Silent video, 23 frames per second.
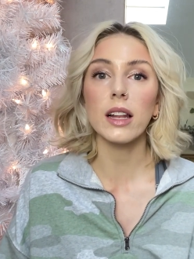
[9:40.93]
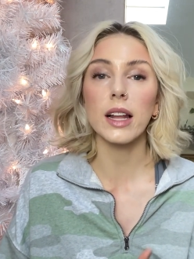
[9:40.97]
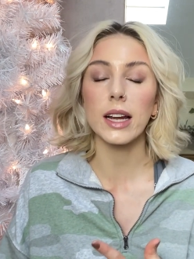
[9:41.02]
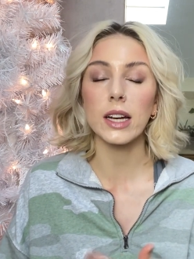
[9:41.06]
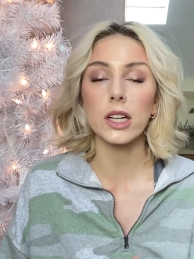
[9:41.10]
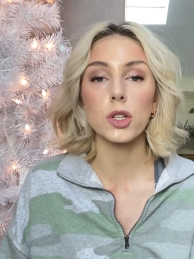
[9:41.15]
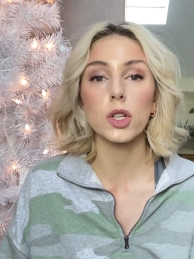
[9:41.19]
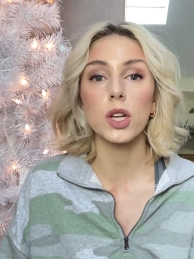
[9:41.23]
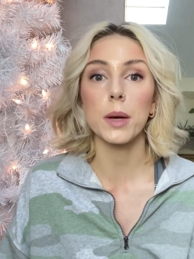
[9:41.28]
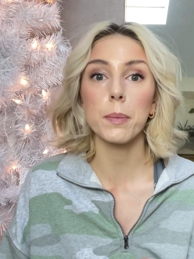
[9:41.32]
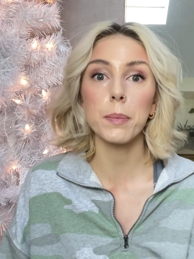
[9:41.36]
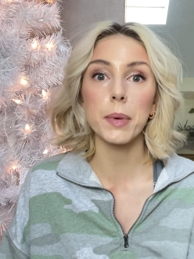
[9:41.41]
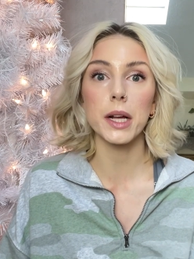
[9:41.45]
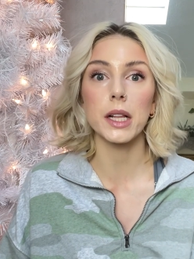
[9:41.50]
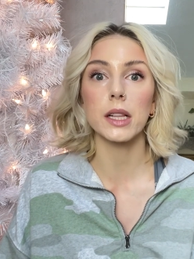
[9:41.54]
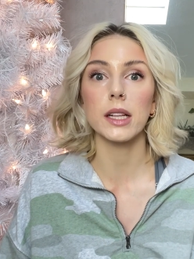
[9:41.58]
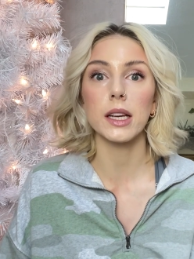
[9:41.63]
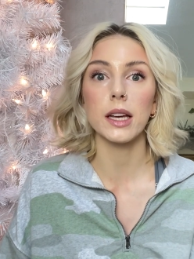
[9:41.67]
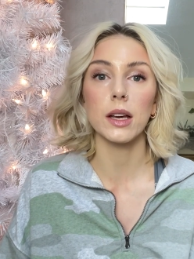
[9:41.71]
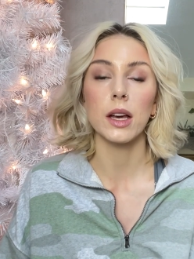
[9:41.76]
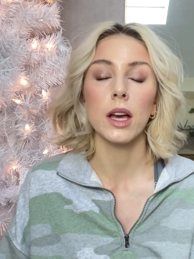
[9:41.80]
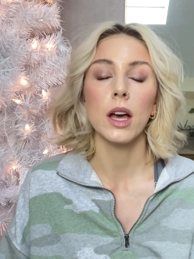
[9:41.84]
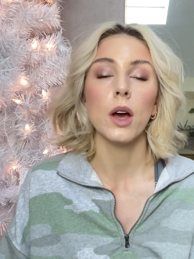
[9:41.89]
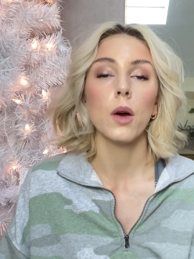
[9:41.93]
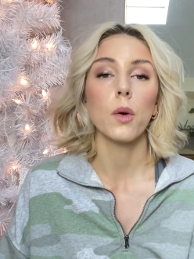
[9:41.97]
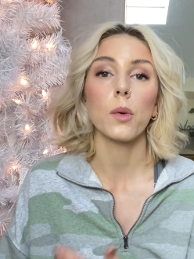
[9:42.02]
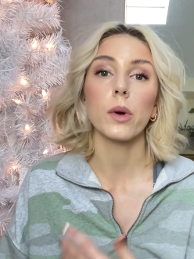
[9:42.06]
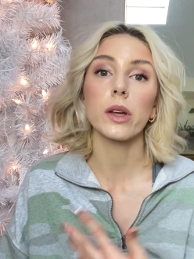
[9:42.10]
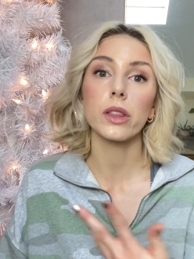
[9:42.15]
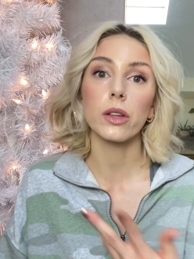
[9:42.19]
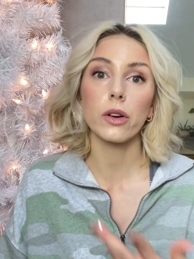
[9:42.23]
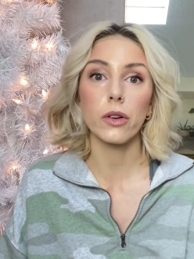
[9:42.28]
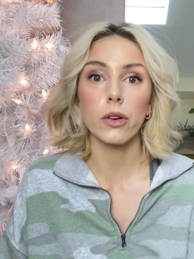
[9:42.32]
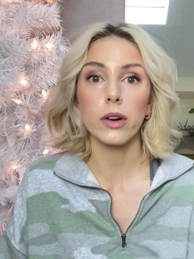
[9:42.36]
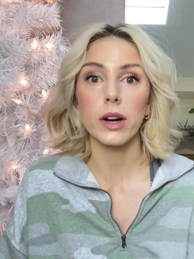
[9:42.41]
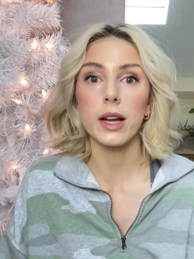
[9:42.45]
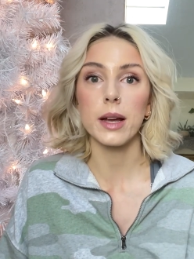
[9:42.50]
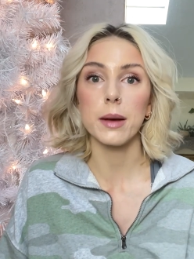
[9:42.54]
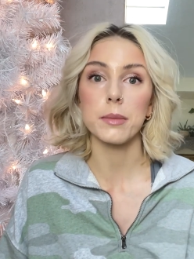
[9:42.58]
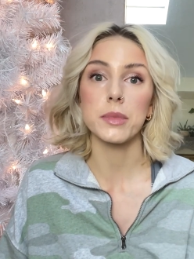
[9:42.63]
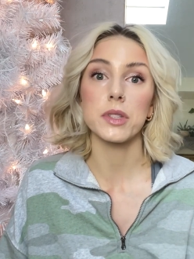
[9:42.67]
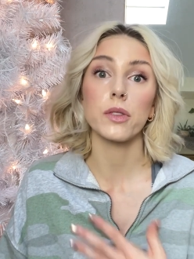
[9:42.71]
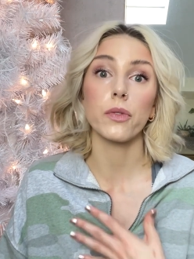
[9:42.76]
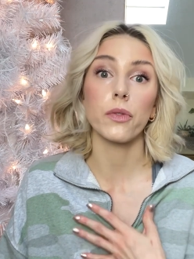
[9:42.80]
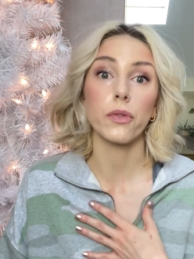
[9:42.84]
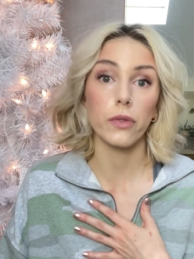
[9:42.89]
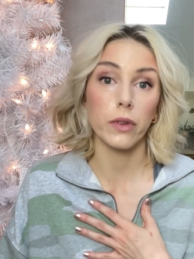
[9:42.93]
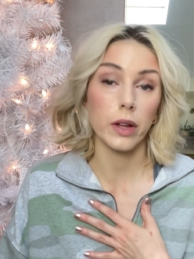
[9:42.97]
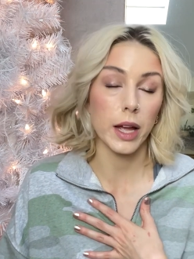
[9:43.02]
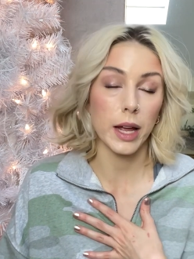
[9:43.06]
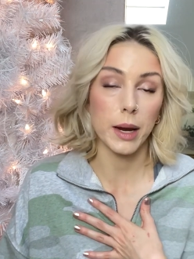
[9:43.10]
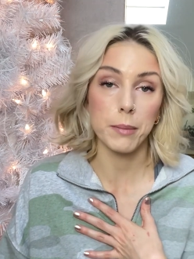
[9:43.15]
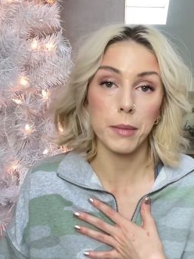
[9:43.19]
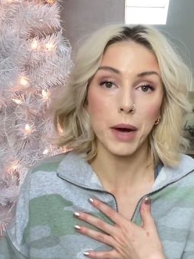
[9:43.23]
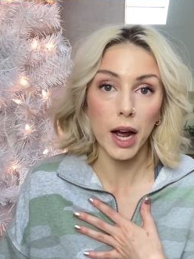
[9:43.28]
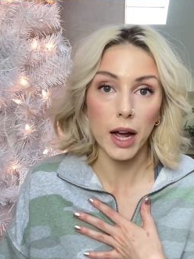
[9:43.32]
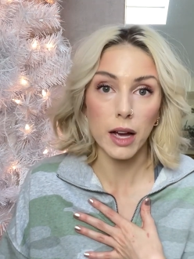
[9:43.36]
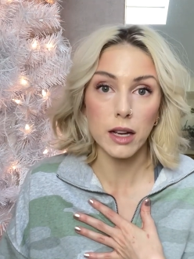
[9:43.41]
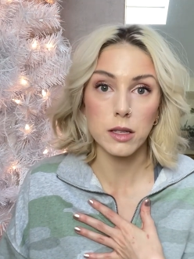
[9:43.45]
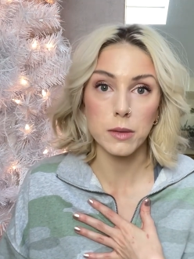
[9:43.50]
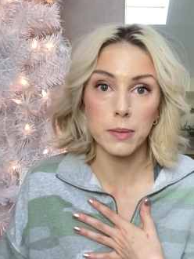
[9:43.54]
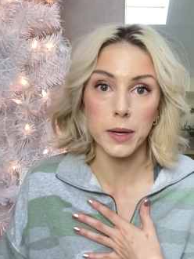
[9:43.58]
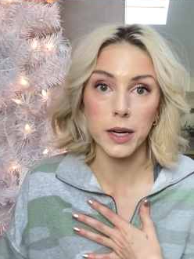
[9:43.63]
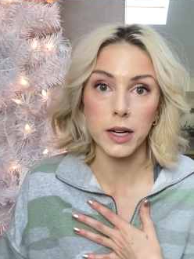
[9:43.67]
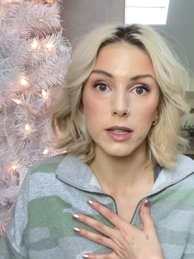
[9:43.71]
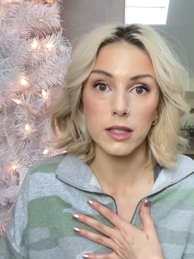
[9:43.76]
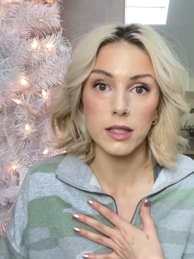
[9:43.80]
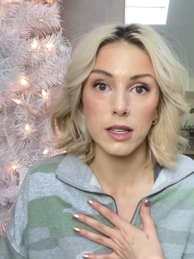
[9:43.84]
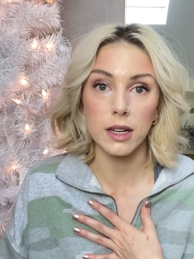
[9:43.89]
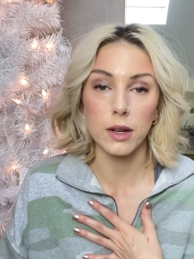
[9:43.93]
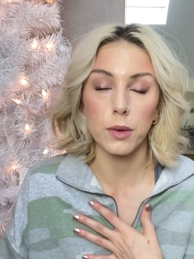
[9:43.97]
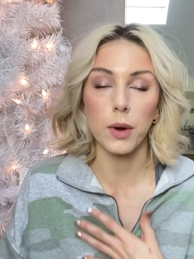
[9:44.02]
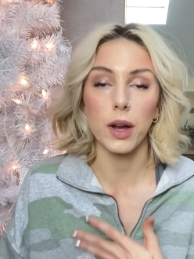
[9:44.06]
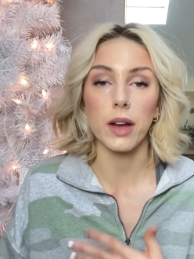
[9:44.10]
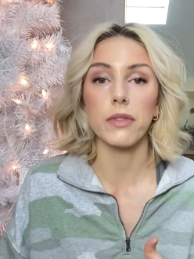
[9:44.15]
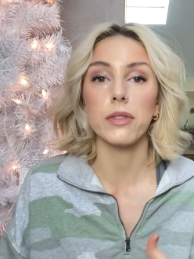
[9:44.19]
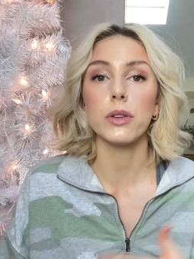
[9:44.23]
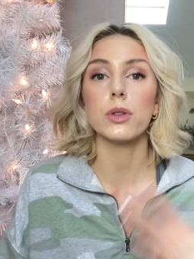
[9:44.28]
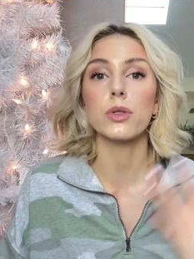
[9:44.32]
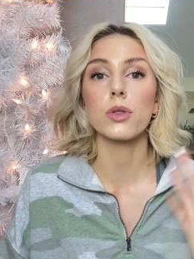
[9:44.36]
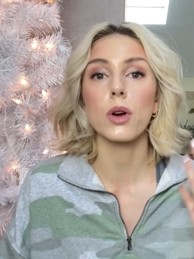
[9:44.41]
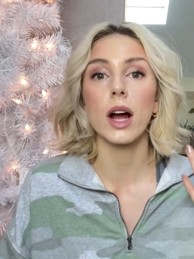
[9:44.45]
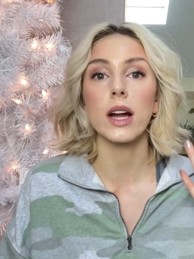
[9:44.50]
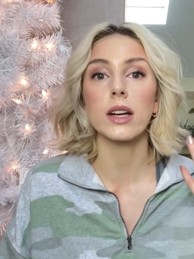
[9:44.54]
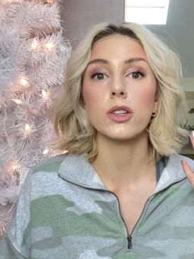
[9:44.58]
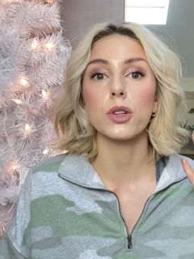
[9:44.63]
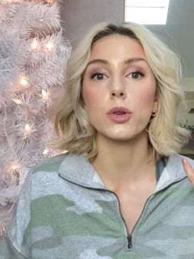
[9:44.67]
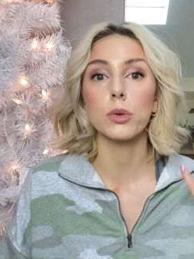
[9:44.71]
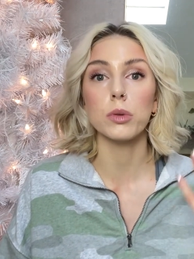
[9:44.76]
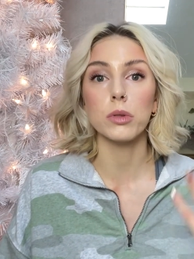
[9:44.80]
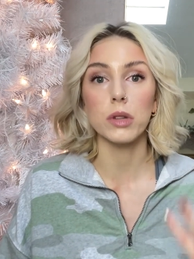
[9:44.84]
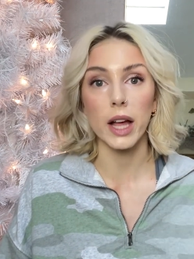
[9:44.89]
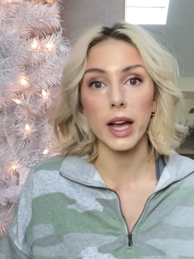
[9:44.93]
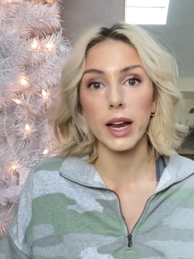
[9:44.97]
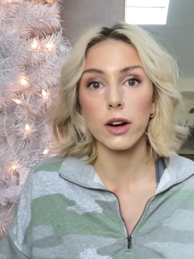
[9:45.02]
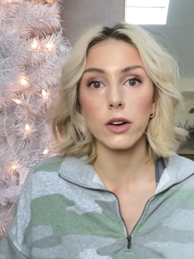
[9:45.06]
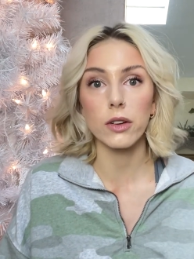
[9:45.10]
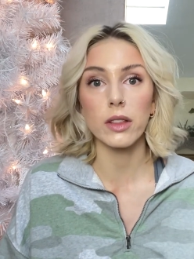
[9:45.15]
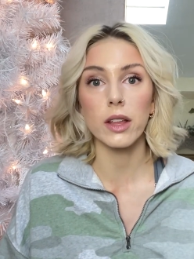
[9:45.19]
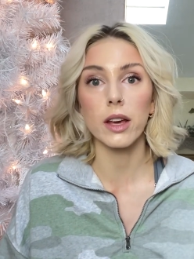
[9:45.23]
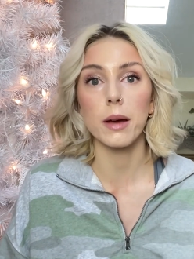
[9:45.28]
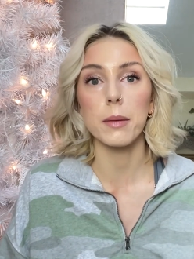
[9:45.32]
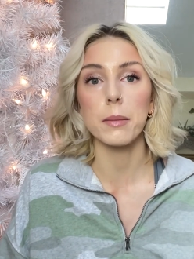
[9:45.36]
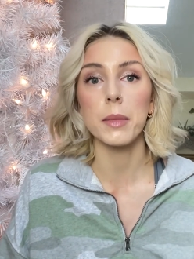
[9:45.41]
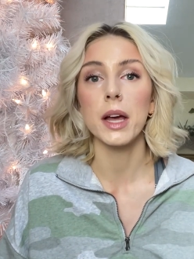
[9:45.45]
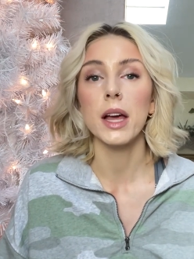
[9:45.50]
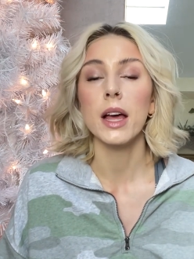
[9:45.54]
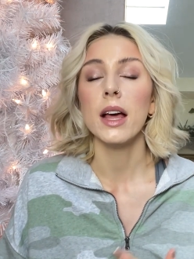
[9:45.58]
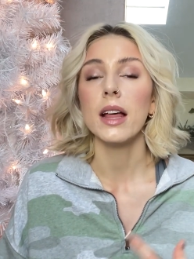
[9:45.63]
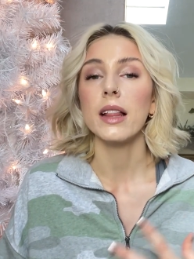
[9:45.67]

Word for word: Like typically with creams, in my experience anyway, if you try to layer them,